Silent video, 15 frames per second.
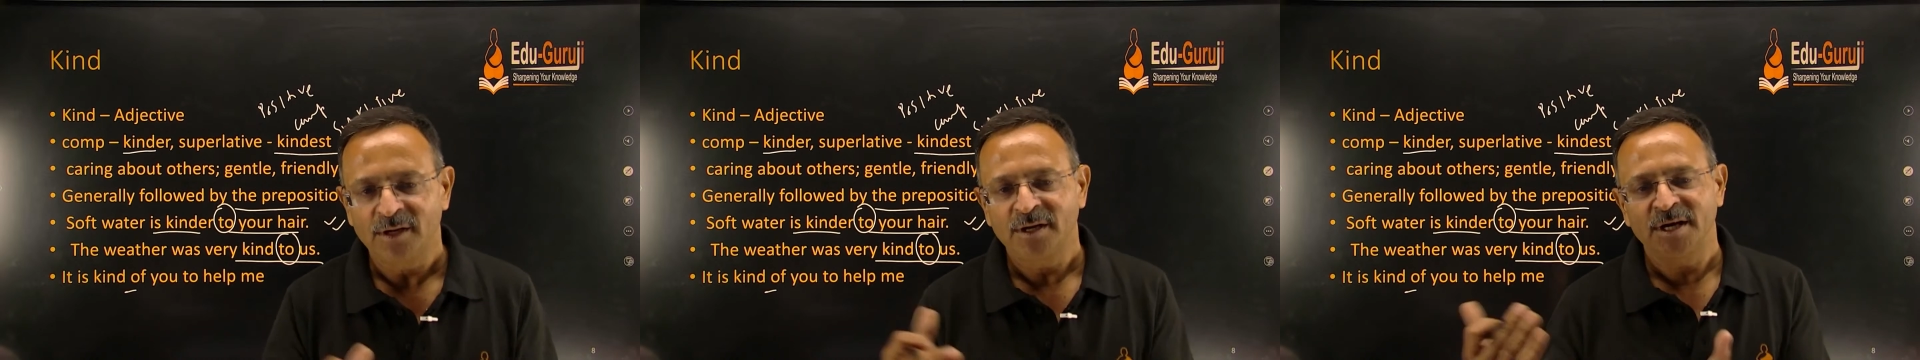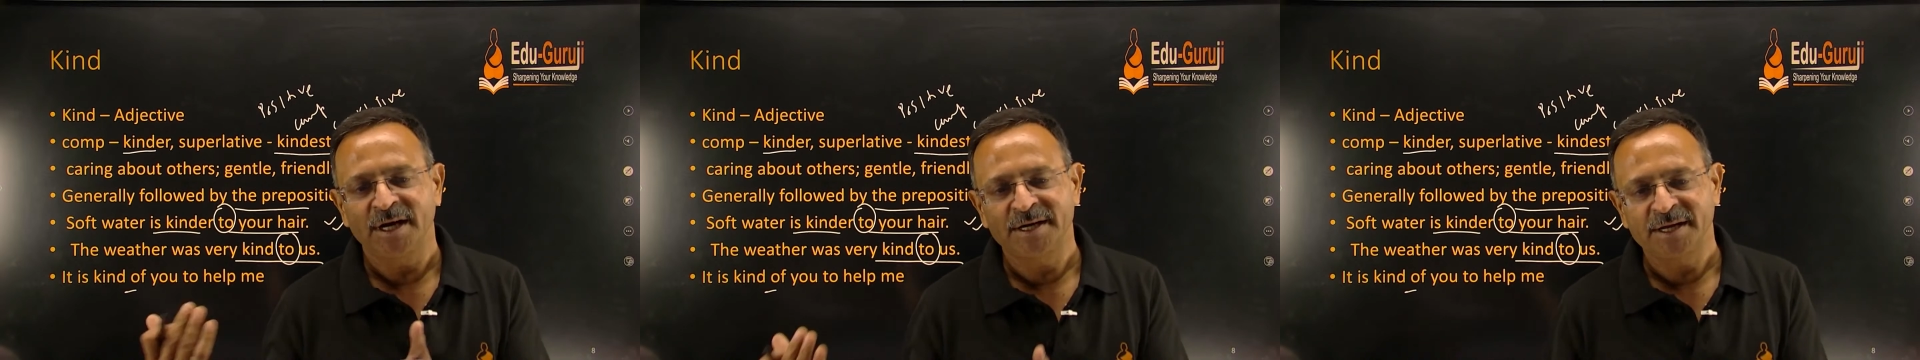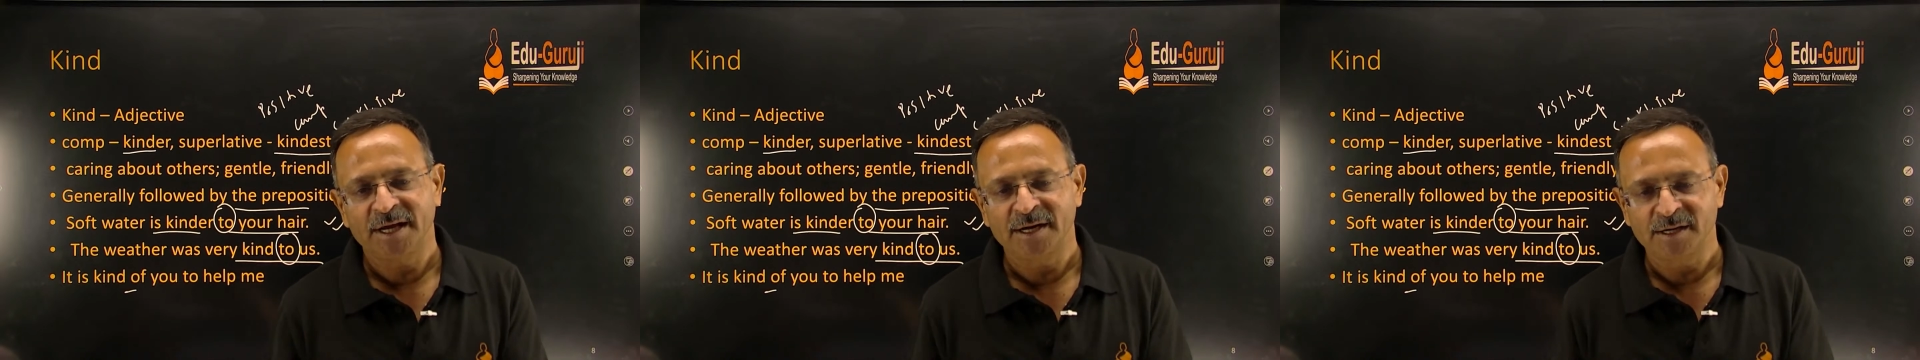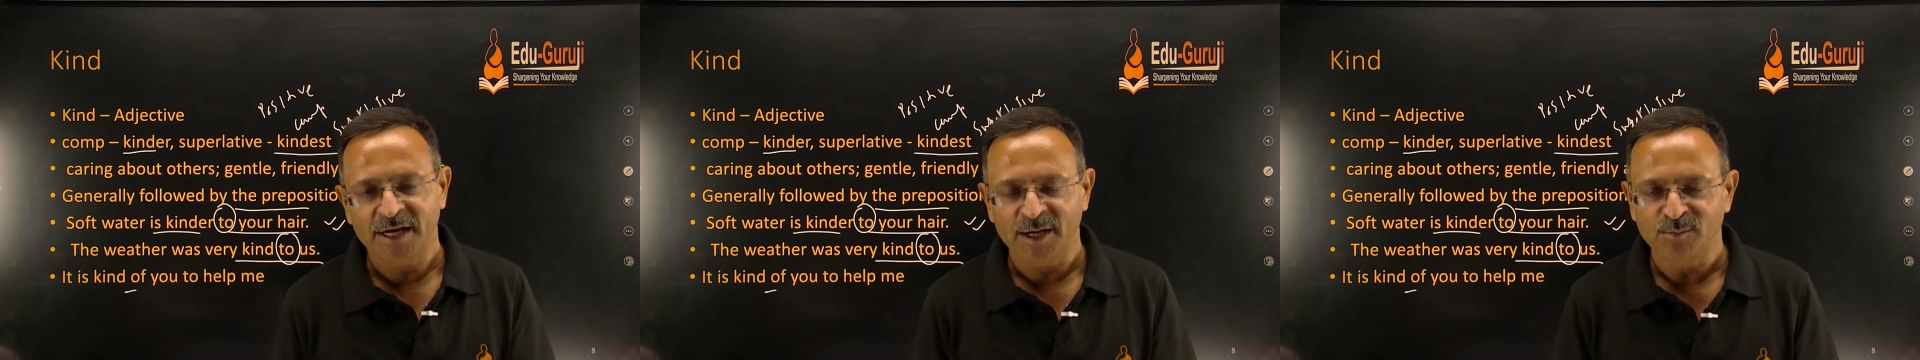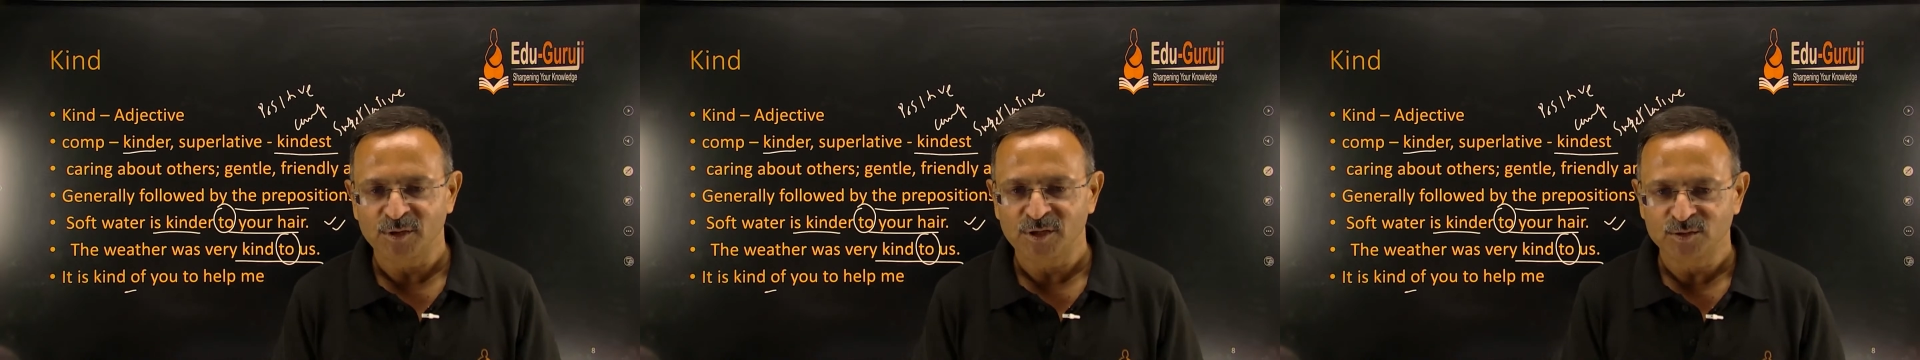It
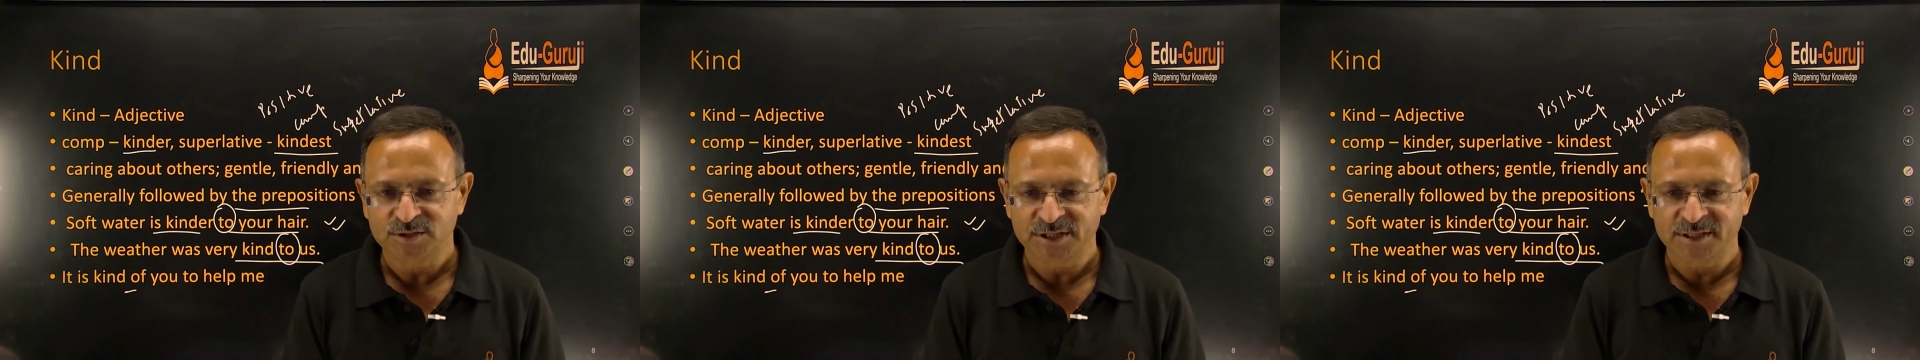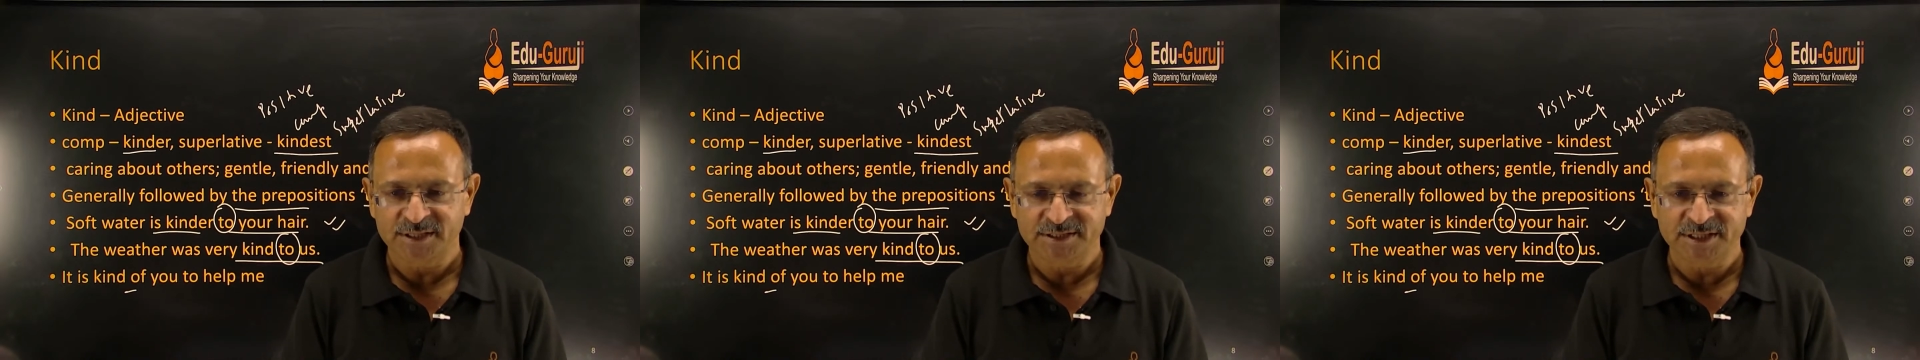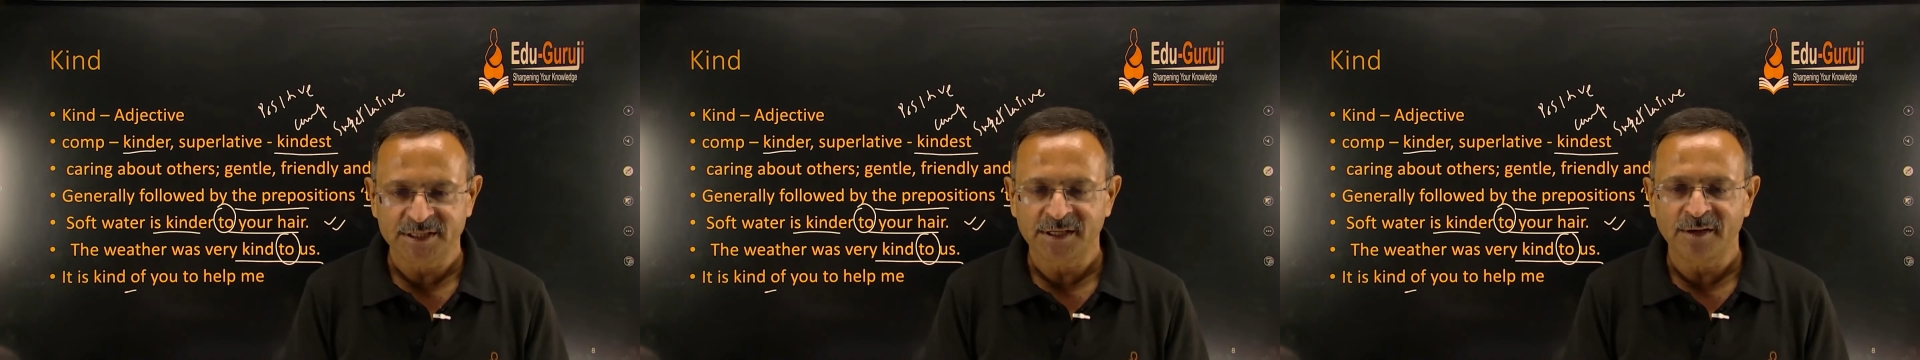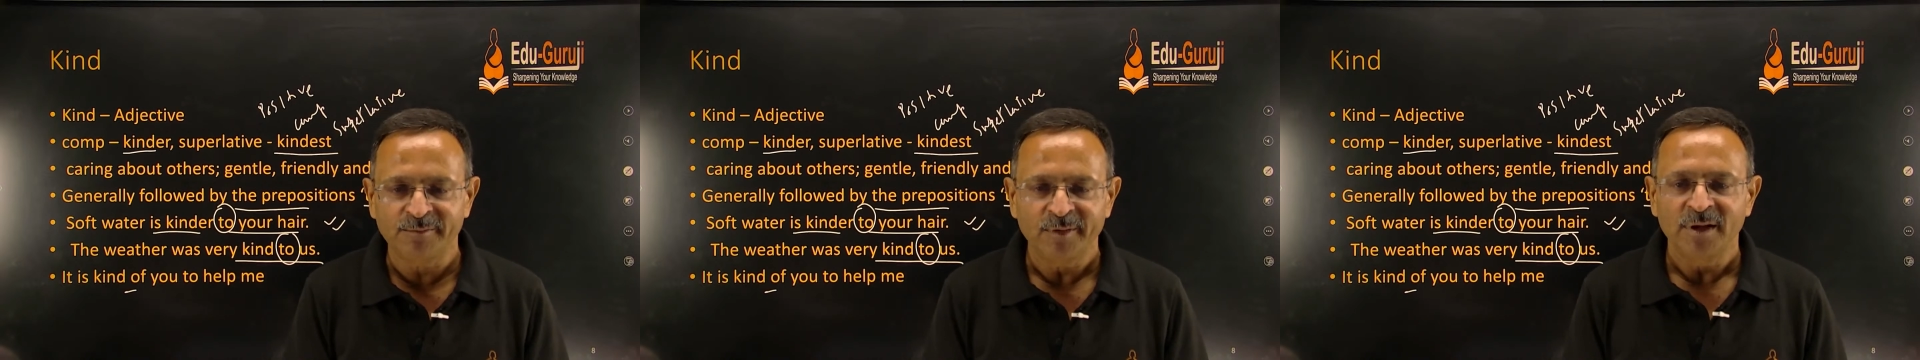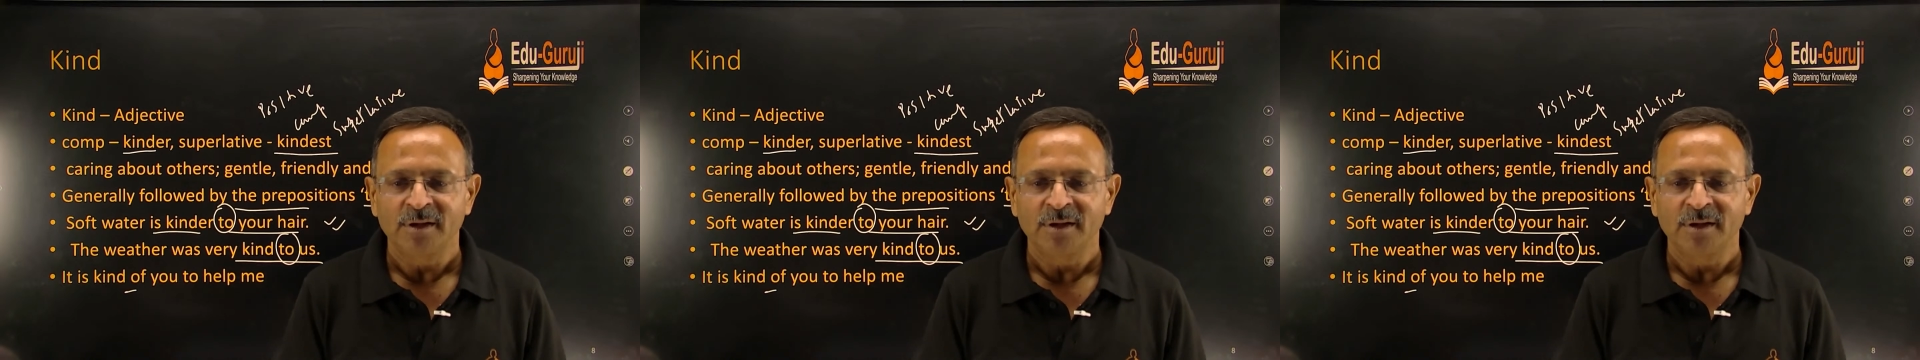can be used in adjective.